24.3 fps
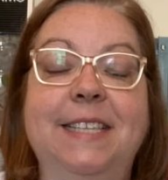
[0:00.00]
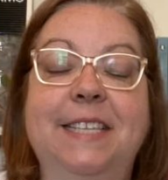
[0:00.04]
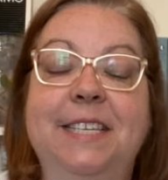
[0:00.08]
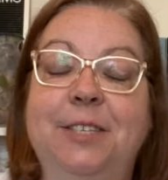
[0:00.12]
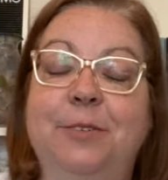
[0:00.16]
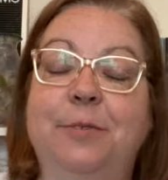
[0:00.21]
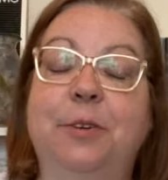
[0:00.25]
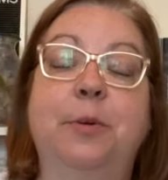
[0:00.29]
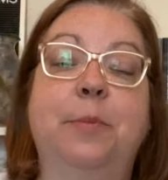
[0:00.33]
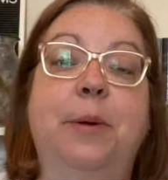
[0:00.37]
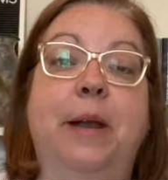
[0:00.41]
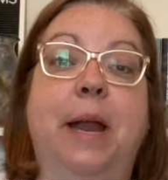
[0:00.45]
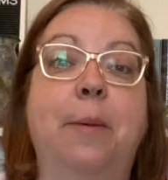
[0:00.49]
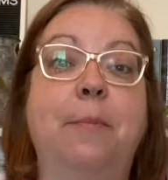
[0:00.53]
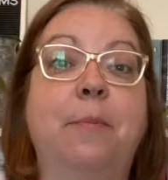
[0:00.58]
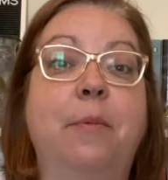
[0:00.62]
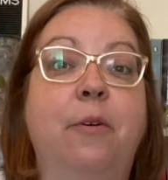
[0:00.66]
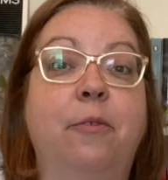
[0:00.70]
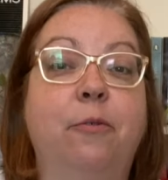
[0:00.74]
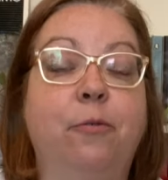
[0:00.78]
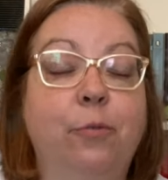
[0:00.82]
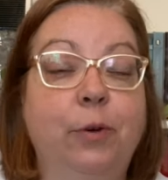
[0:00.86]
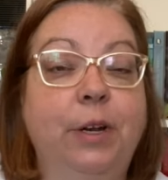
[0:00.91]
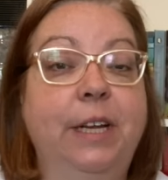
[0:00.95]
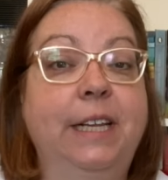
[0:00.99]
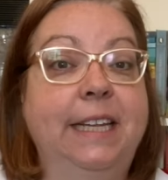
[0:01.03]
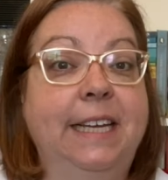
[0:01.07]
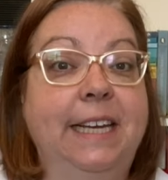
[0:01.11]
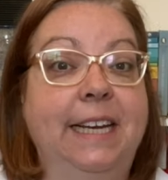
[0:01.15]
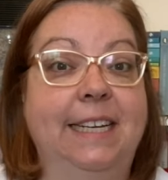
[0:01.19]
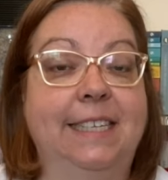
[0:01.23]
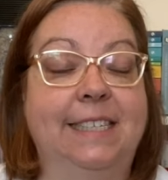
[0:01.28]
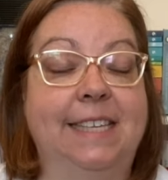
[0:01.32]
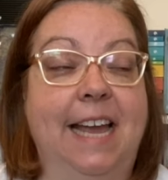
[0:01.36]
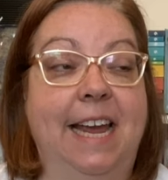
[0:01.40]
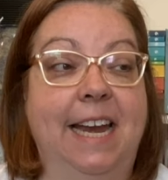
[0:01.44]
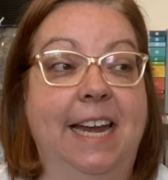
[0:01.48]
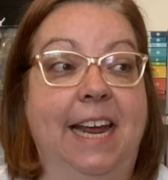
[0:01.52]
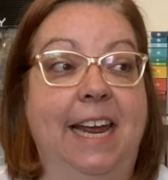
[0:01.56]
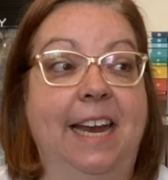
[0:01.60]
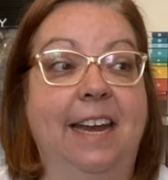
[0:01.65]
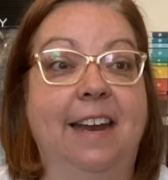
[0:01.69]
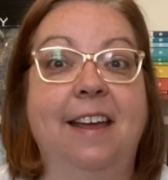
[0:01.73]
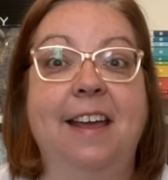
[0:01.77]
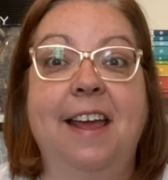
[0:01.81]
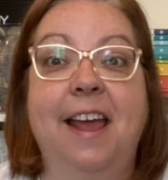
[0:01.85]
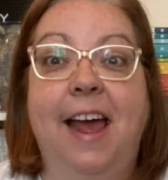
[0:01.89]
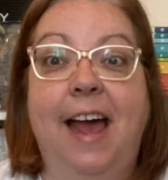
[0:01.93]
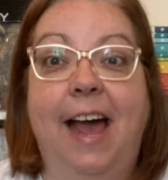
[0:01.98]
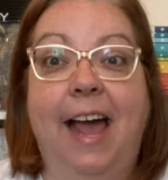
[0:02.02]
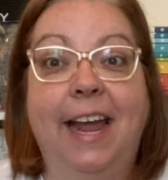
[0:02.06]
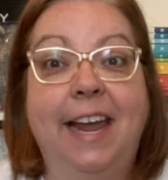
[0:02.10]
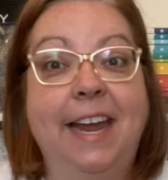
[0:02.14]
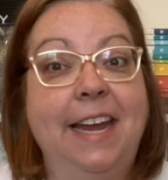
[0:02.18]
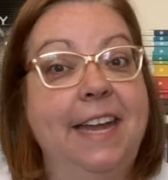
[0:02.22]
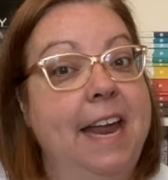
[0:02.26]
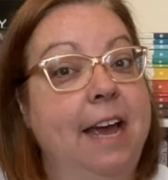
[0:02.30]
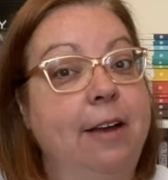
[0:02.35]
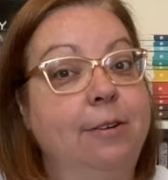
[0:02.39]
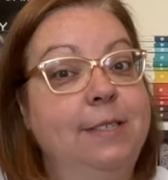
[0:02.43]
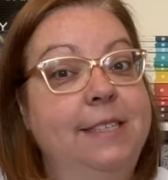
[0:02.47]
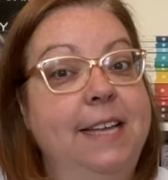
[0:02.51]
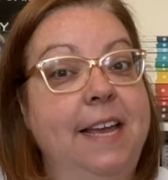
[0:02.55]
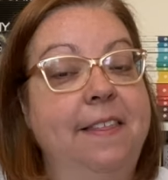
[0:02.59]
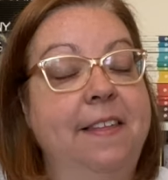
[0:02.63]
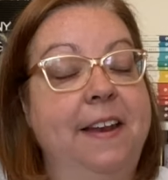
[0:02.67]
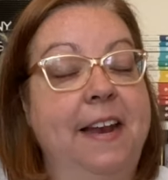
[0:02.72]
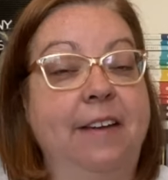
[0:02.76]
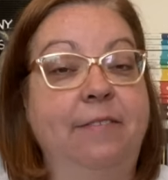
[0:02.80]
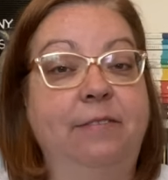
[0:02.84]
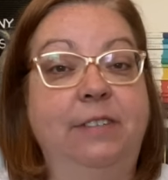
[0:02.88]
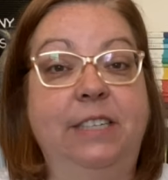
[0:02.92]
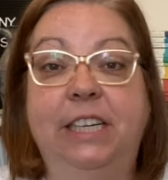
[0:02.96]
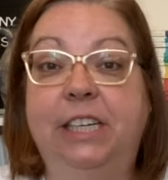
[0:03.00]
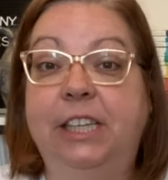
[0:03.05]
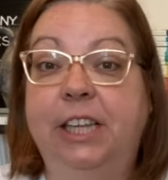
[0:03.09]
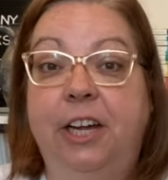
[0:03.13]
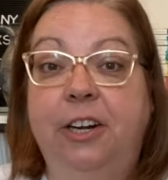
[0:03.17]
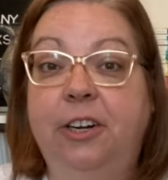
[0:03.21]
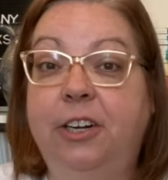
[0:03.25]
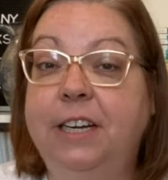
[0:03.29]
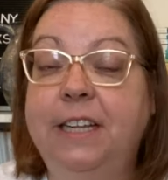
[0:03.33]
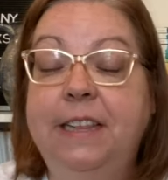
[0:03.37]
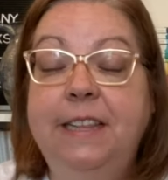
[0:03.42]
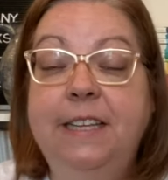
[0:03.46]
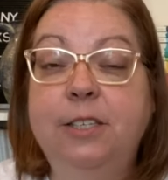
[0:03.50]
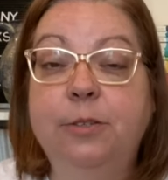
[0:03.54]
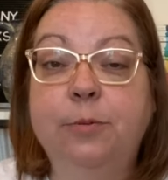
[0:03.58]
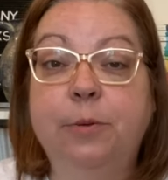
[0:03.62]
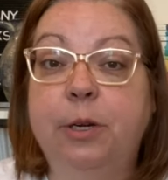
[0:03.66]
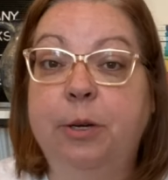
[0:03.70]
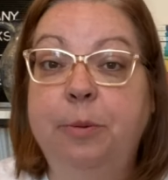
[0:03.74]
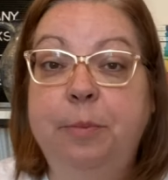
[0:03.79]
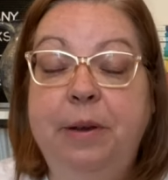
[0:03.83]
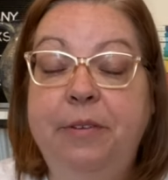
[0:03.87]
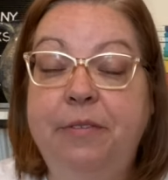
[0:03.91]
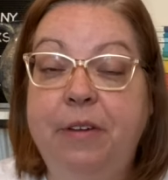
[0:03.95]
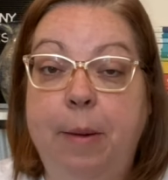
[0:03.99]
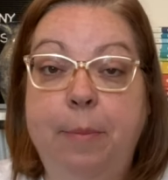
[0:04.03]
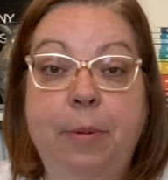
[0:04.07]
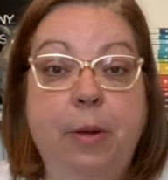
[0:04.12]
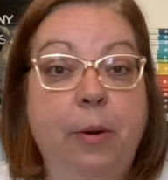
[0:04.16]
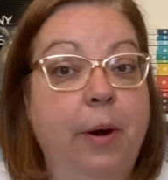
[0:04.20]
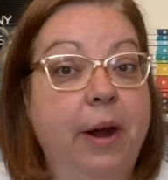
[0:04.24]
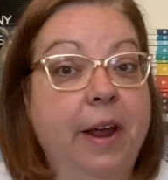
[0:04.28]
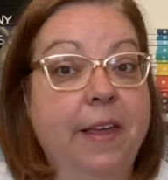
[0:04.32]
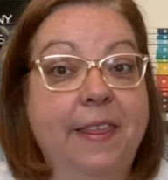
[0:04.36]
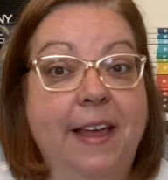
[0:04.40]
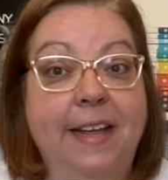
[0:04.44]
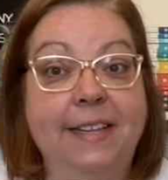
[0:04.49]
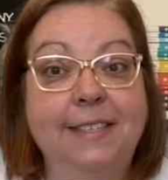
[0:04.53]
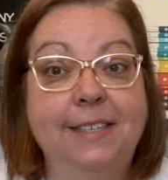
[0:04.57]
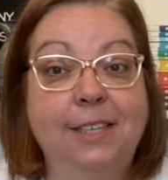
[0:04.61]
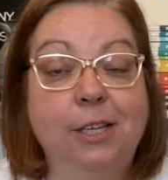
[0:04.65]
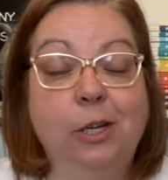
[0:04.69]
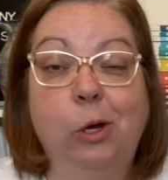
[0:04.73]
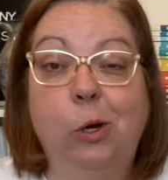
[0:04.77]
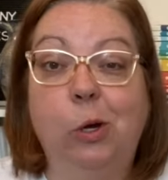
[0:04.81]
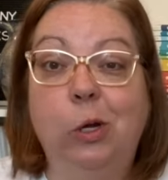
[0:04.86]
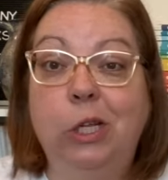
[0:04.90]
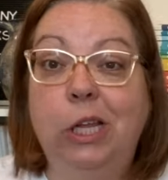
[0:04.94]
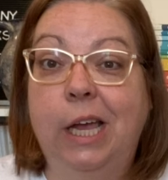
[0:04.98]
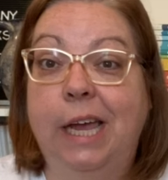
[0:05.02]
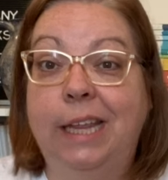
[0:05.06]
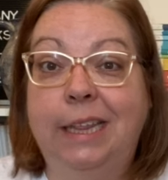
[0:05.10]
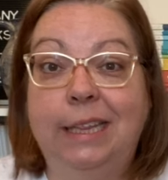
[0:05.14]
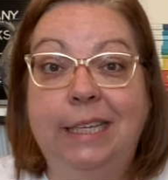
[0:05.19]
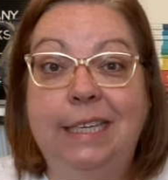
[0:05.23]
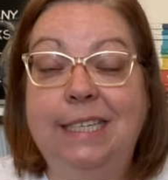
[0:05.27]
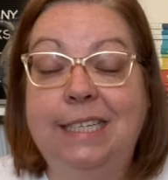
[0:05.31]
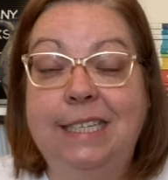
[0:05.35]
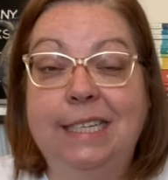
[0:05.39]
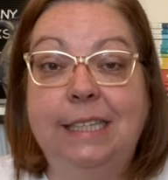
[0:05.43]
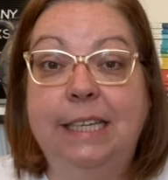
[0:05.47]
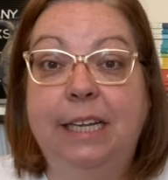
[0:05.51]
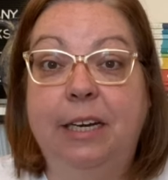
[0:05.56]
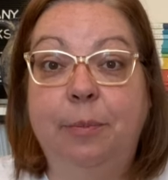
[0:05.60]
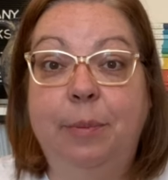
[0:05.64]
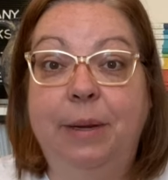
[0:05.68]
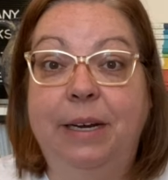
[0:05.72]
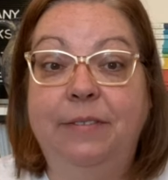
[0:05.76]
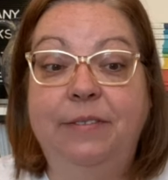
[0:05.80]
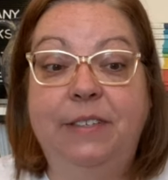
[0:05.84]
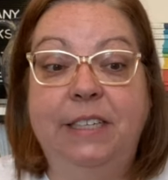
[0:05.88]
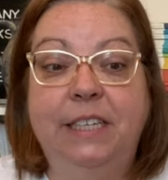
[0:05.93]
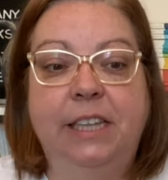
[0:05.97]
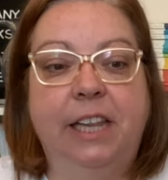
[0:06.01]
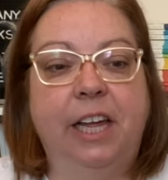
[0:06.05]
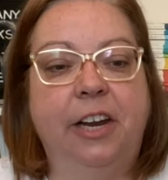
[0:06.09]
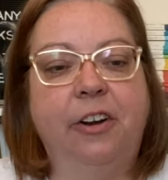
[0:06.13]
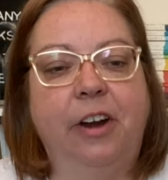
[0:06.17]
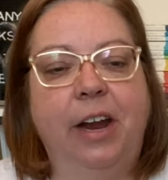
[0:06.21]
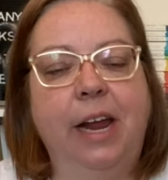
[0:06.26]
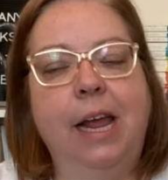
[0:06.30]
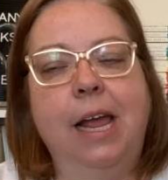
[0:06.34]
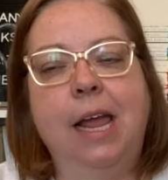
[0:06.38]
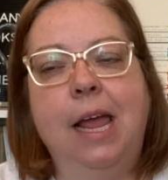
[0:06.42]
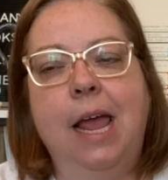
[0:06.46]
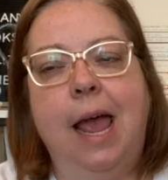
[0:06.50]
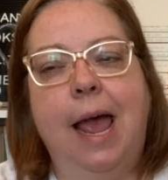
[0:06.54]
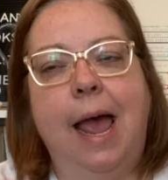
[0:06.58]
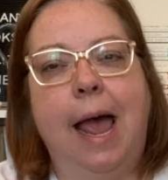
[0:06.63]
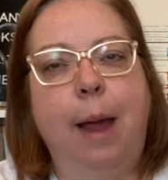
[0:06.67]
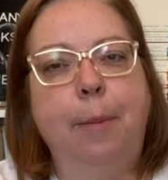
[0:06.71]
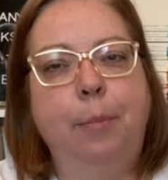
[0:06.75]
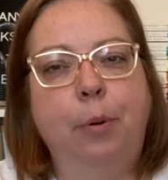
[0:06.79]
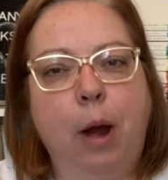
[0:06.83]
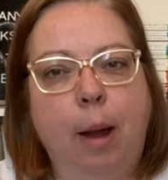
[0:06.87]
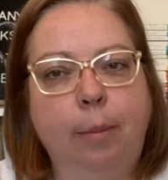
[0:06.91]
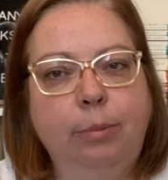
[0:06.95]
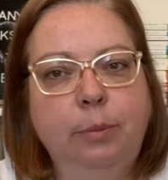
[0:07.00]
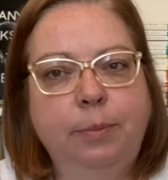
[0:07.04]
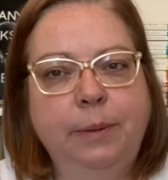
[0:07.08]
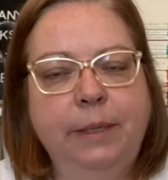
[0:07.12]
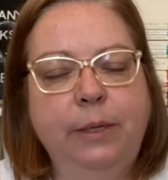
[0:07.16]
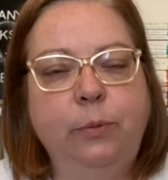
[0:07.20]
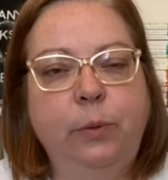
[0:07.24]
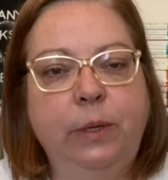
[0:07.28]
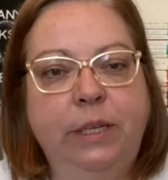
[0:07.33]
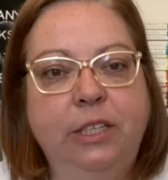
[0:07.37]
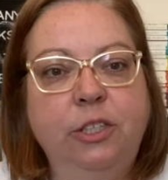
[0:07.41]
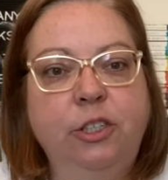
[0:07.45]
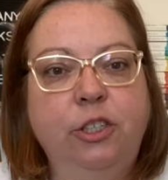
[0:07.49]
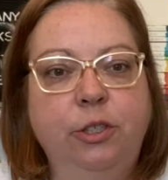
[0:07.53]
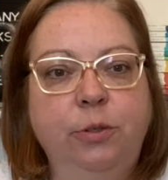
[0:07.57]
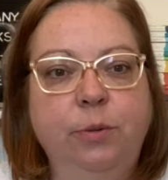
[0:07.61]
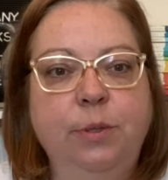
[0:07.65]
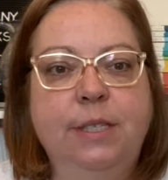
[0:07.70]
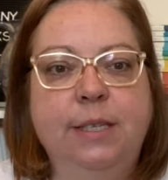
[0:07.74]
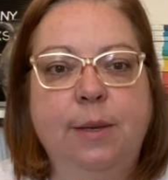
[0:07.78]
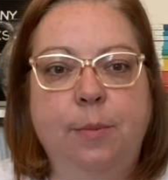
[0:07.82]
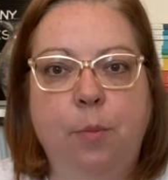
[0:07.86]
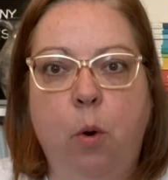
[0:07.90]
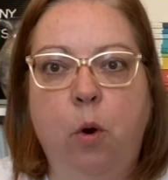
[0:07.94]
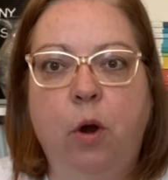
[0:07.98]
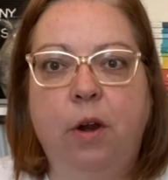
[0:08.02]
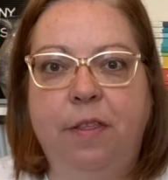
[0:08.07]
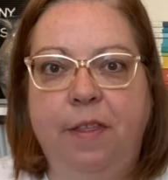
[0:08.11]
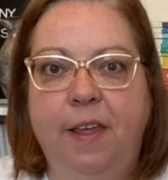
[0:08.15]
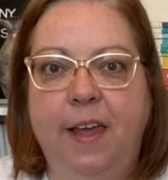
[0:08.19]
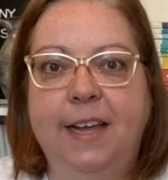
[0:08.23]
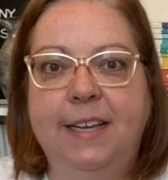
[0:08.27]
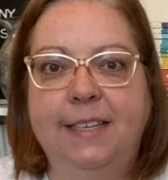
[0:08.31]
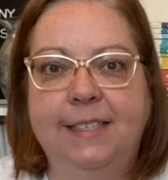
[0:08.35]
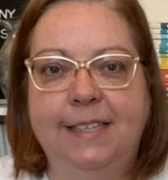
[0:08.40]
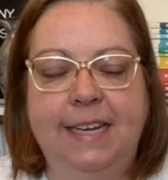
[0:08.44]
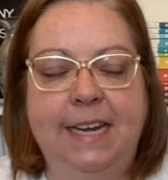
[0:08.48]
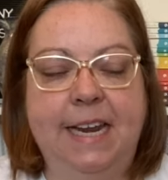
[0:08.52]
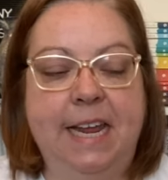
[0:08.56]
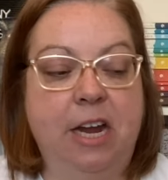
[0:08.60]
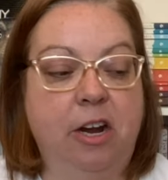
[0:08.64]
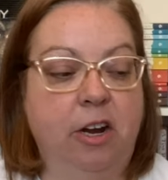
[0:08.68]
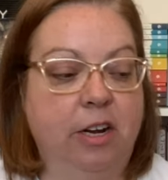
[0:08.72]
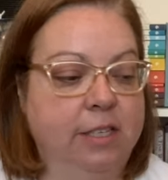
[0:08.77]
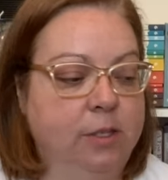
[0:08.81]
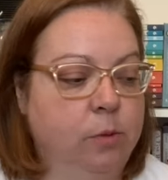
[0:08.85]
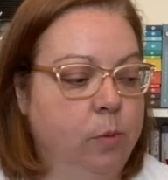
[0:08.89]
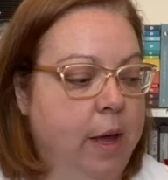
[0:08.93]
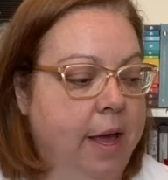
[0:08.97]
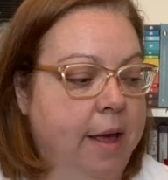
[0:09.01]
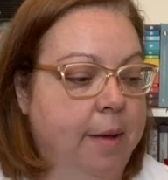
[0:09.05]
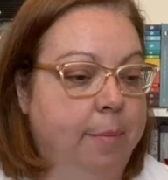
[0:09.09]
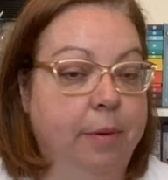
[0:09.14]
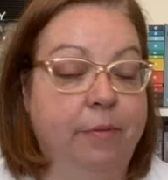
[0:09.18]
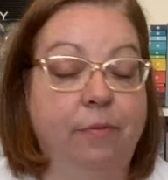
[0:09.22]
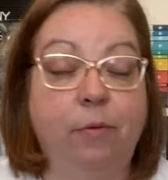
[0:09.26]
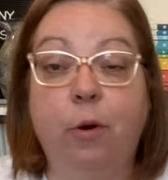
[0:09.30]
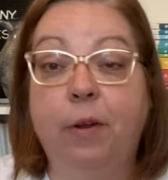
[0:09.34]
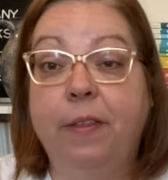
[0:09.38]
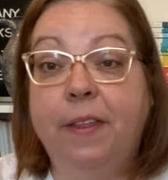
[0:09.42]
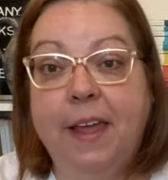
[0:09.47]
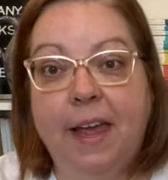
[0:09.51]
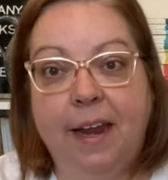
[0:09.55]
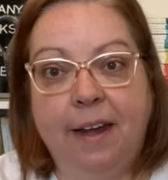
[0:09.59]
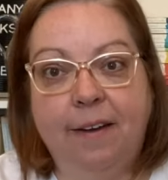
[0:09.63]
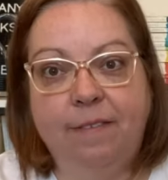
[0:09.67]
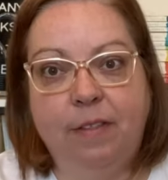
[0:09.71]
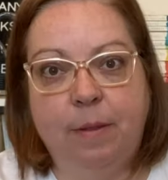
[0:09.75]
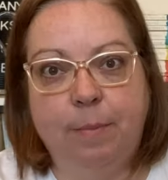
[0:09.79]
this room and I'm really excited. I can now say that I've decluttered in this room in February. That's the goal, at least a little bit of decluttering. I probably will do some more things in here as well before the end of the